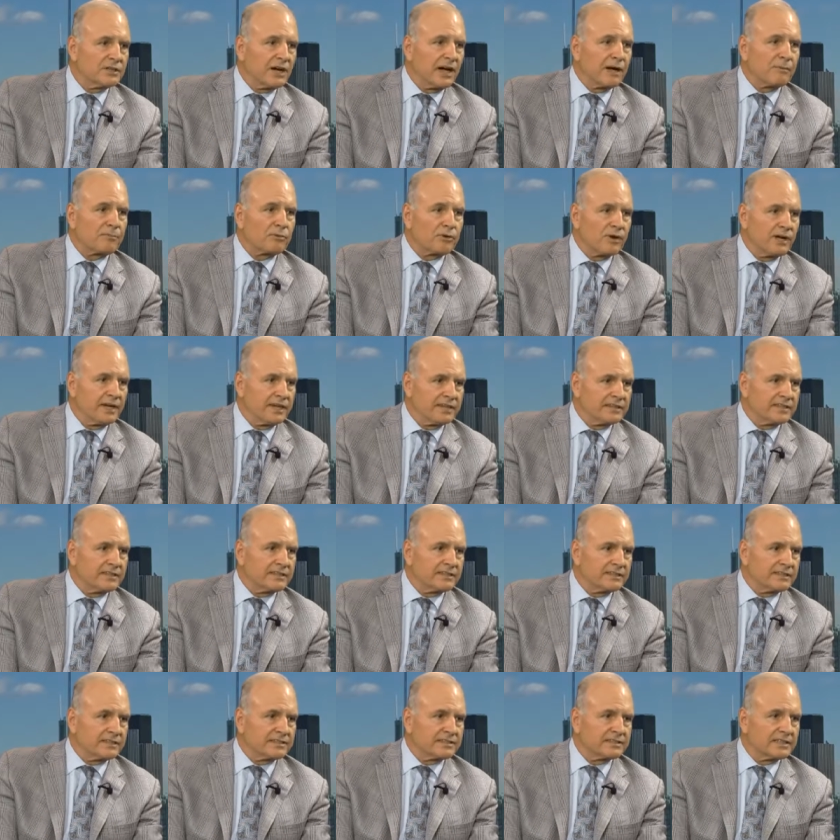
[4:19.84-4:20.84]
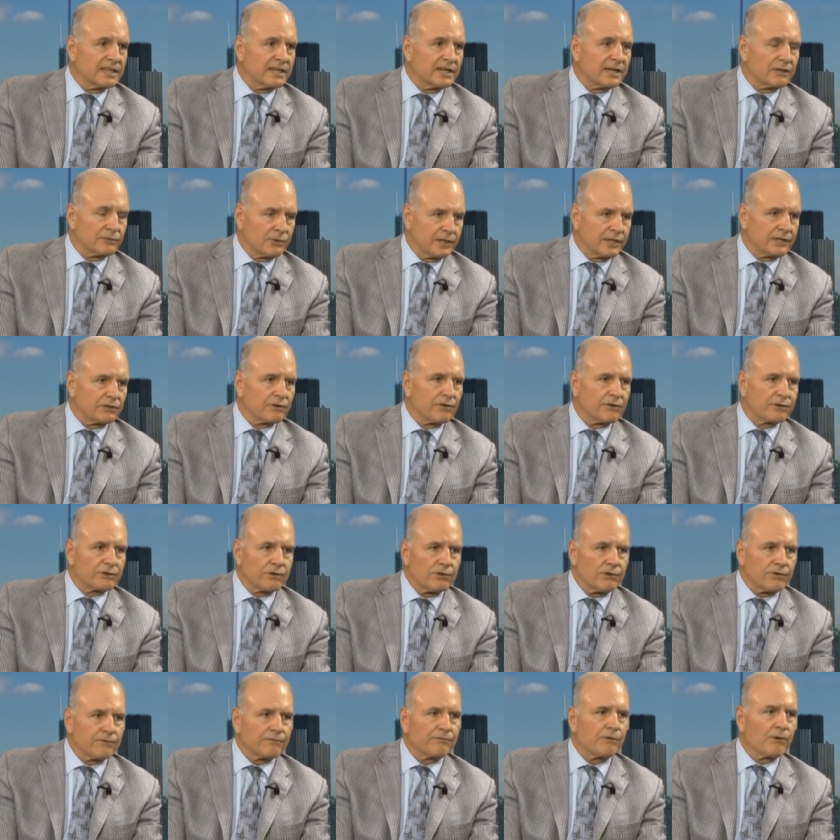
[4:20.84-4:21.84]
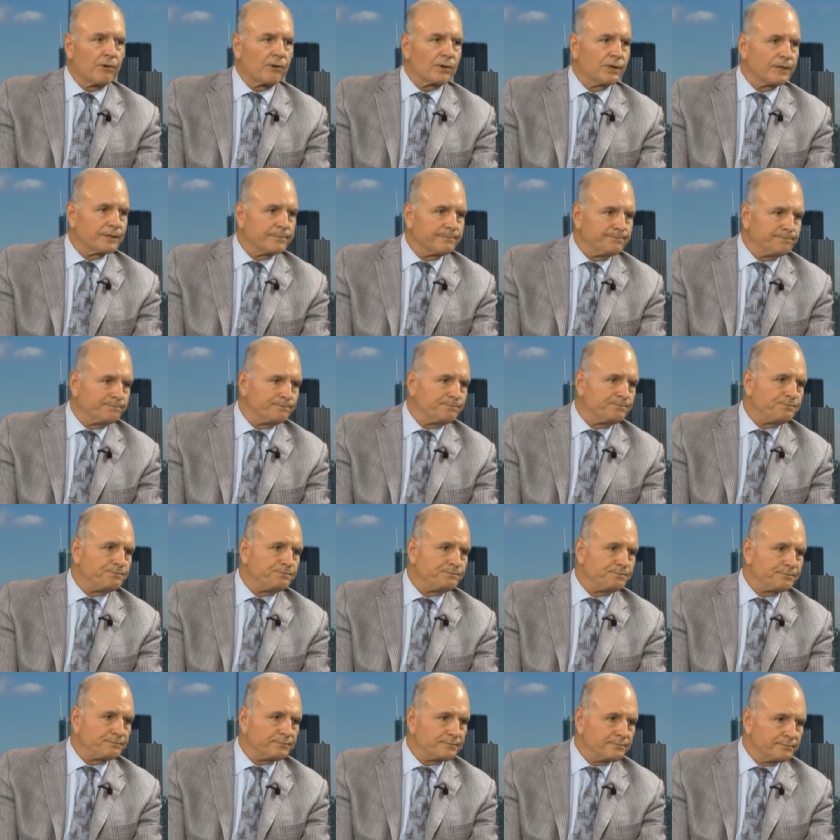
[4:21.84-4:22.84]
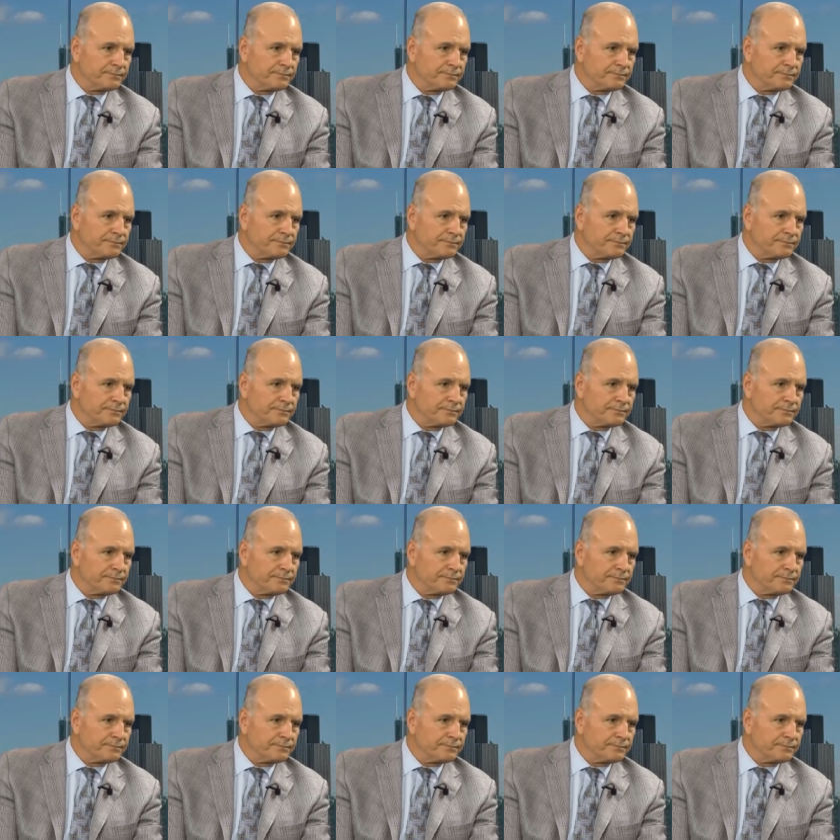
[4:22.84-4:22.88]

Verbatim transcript: operate at this uh, rate of growth going forward. And you also